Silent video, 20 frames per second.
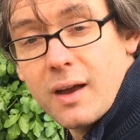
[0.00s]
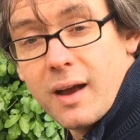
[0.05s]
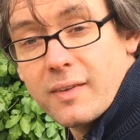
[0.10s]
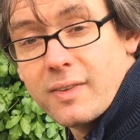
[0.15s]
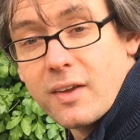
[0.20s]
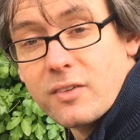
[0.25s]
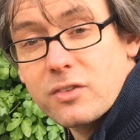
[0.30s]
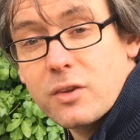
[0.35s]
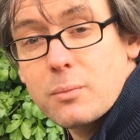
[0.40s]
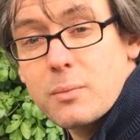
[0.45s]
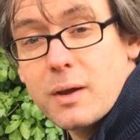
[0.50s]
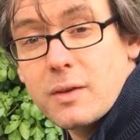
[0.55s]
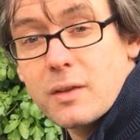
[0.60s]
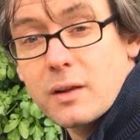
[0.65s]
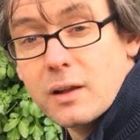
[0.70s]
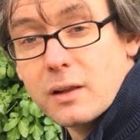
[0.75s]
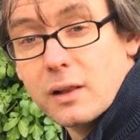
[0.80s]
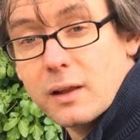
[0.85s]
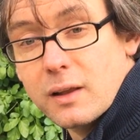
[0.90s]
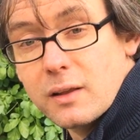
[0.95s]
And that's to mean
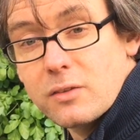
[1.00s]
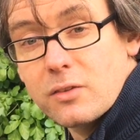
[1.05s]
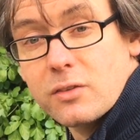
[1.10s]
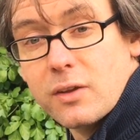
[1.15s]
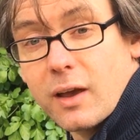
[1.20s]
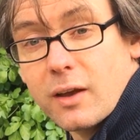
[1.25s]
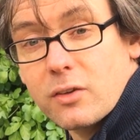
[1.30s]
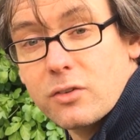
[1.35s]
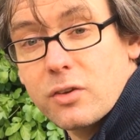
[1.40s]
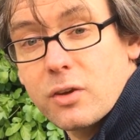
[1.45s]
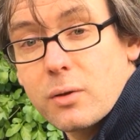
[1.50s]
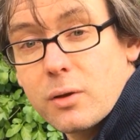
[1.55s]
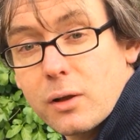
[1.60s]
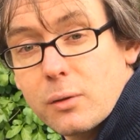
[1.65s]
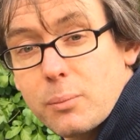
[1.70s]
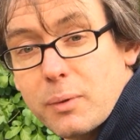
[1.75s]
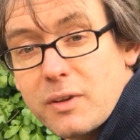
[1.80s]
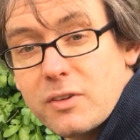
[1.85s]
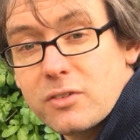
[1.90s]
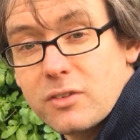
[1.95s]
that little insects,
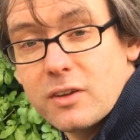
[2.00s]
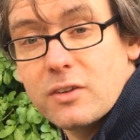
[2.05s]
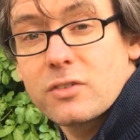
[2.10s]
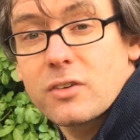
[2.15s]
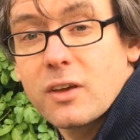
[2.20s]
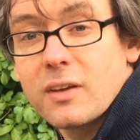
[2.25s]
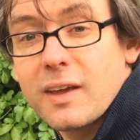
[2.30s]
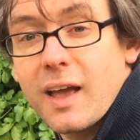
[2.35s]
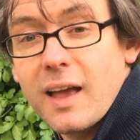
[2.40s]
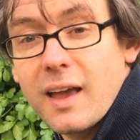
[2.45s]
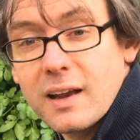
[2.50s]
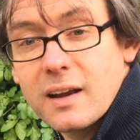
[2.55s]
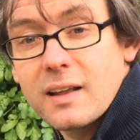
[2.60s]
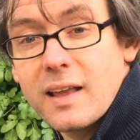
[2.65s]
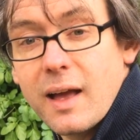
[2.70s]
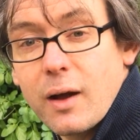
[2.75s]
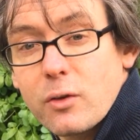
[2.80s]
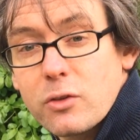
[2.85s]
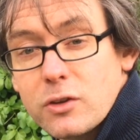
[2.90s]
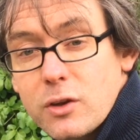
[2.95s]
little beasties can get in
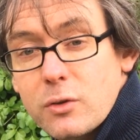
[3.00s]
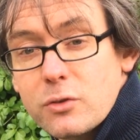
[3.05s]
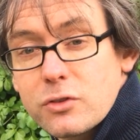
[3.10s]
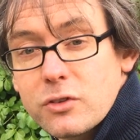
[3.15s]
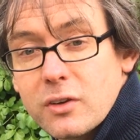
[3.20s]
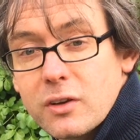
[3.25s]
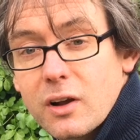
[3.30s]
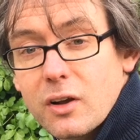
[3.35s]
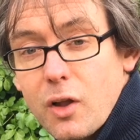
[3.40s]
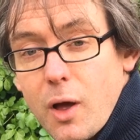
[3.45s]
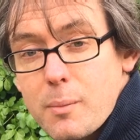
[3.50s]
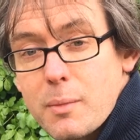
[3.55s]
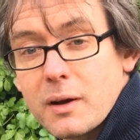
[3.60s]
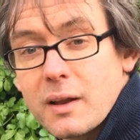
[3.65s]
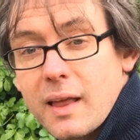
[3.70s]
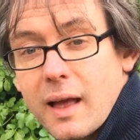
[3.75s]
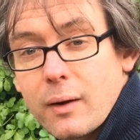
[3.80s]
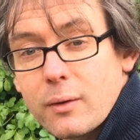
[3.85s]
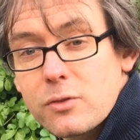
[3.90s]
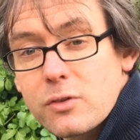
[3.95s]
and out, newts can climb in
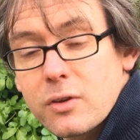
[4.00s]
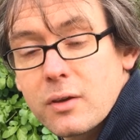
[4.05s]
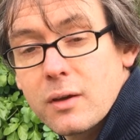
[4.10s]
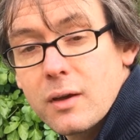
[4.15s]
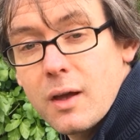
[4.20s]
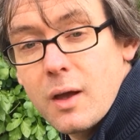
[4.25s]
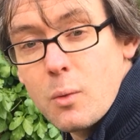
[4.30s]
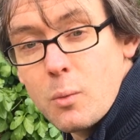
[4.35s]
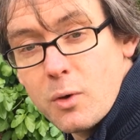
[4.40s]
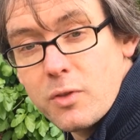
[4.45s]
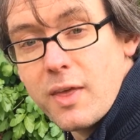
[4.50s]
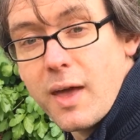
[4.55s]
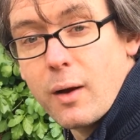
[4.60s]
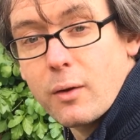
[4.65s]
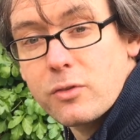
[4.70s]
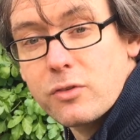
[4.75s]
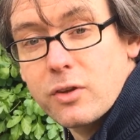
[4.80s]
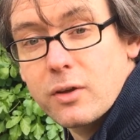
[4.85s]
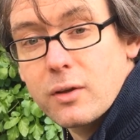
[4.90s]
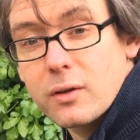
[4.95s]
and out
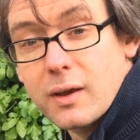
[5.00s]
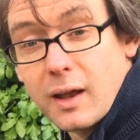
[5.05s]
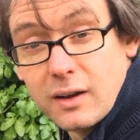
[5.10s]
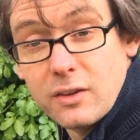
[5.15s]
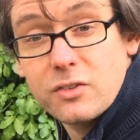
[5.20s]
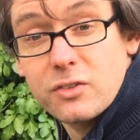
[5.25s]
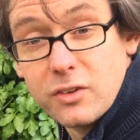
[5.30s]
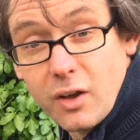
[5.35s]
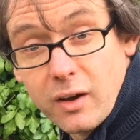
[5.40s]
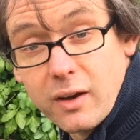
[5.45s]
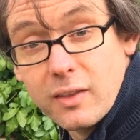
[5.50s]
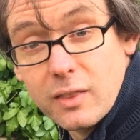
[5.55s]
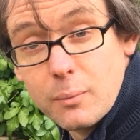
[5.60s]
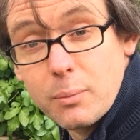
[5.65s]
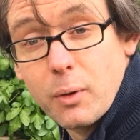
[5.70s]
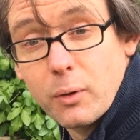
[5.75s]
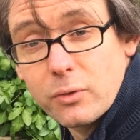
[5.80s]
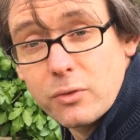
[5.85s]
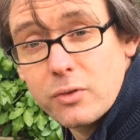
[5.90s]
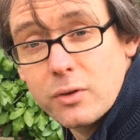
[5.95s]
without getting stuck in the
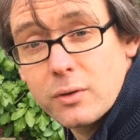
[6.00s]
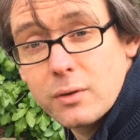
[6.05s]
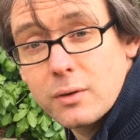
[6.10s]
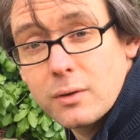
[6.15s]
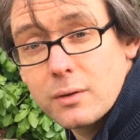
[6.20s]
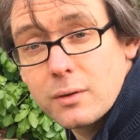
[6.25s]
pond.